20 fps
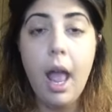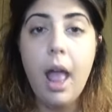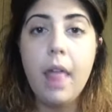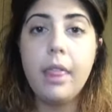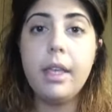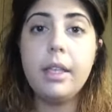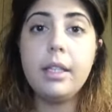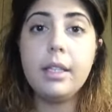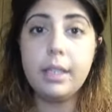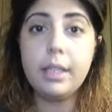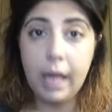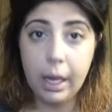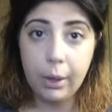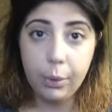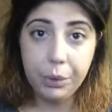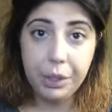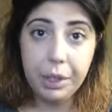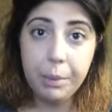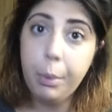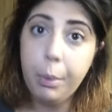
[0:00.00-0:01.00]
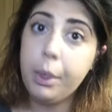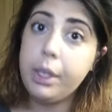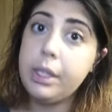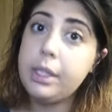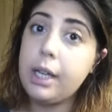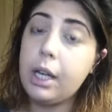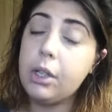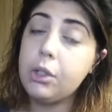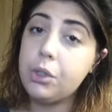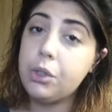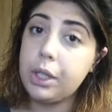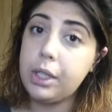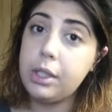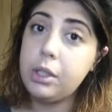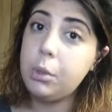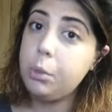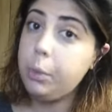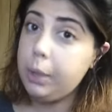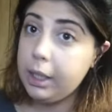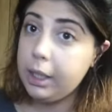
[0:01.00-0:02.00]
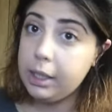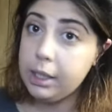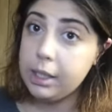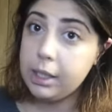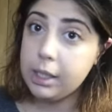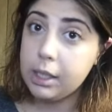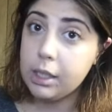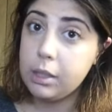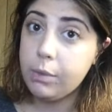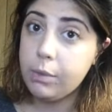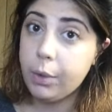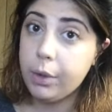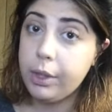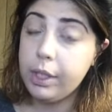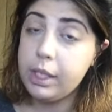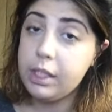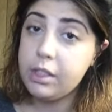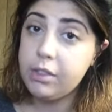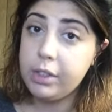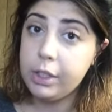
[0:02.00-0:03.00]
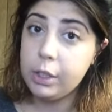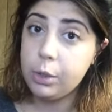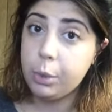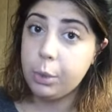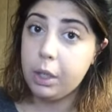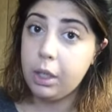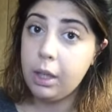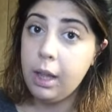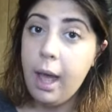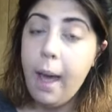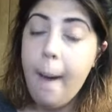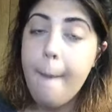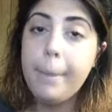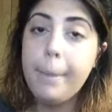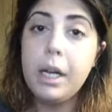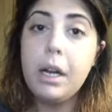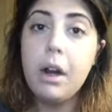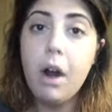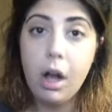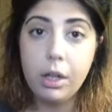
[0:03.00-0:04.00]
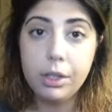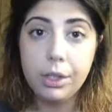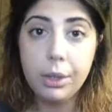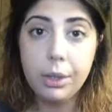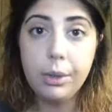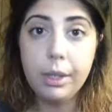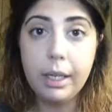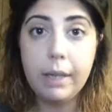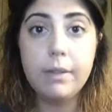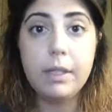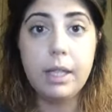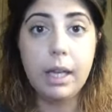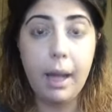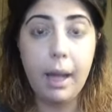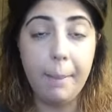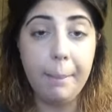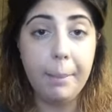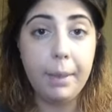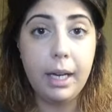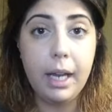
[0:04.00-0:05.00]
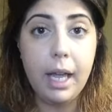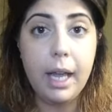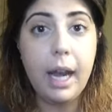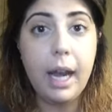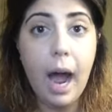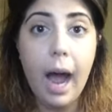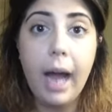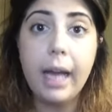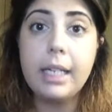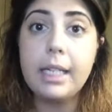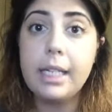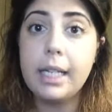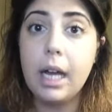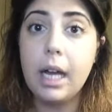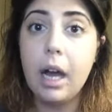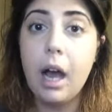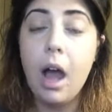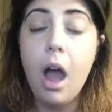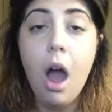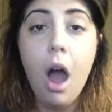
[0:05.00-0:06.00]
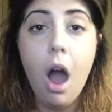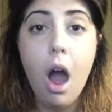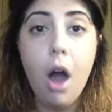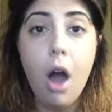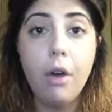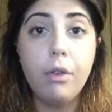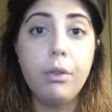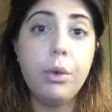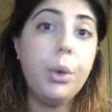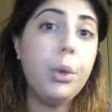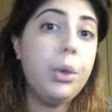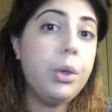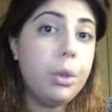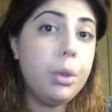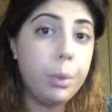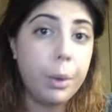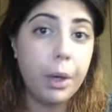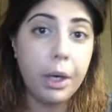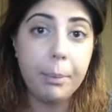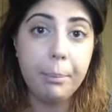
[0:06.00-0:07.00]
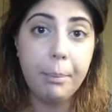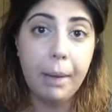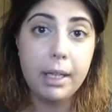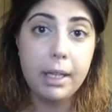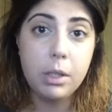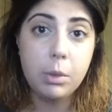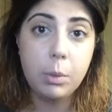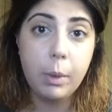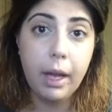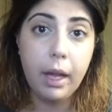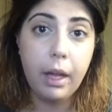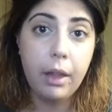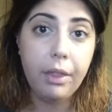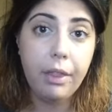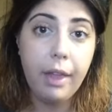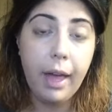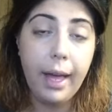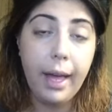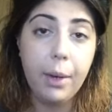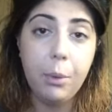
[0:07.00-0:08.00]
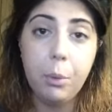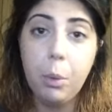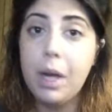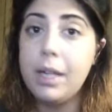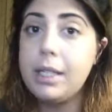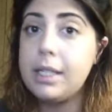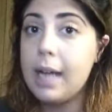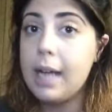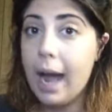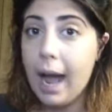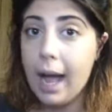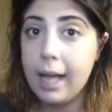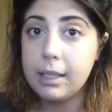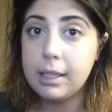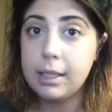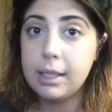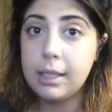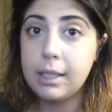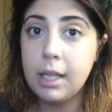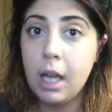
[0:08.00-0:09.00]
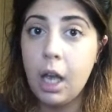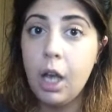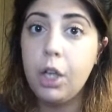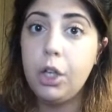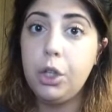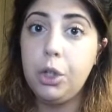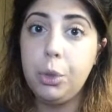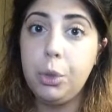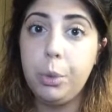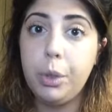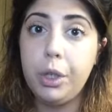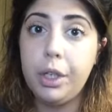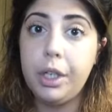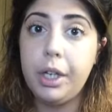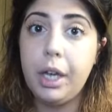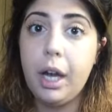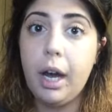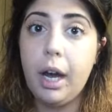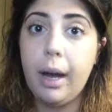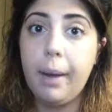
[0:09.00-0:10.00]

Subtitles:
This not only points out strengths and weaknesses for the individual, but it also gives the company an idea of who you work best with and what tasks you would